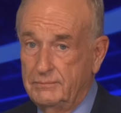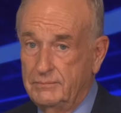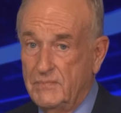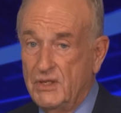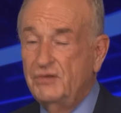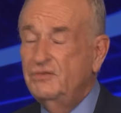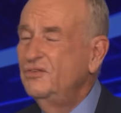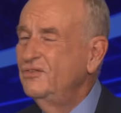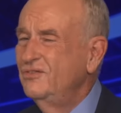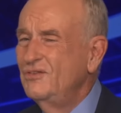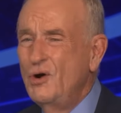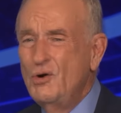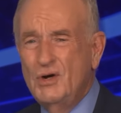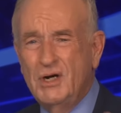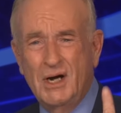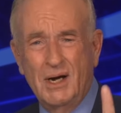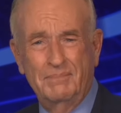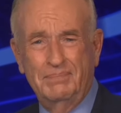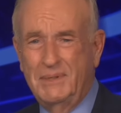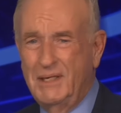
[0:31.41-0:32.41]
This is no
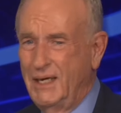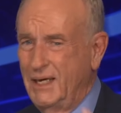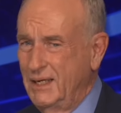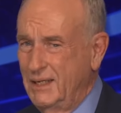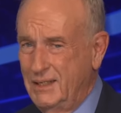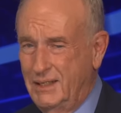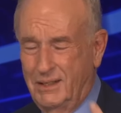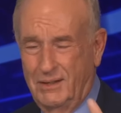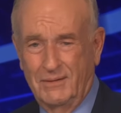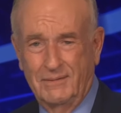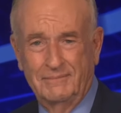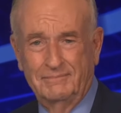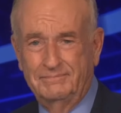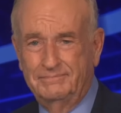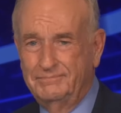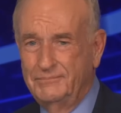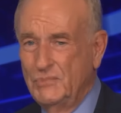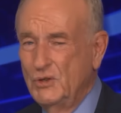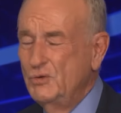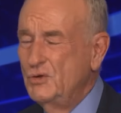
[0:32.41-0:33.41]
cupcake here.
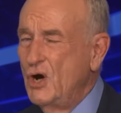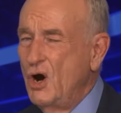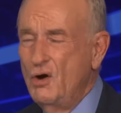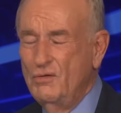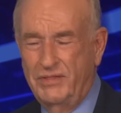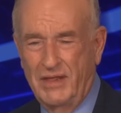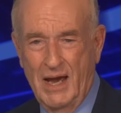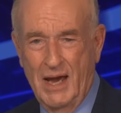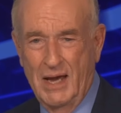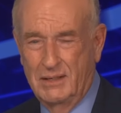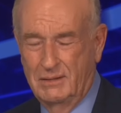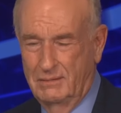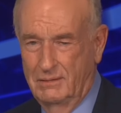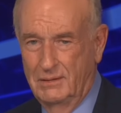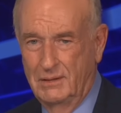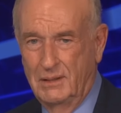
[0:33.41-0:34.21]
You know that.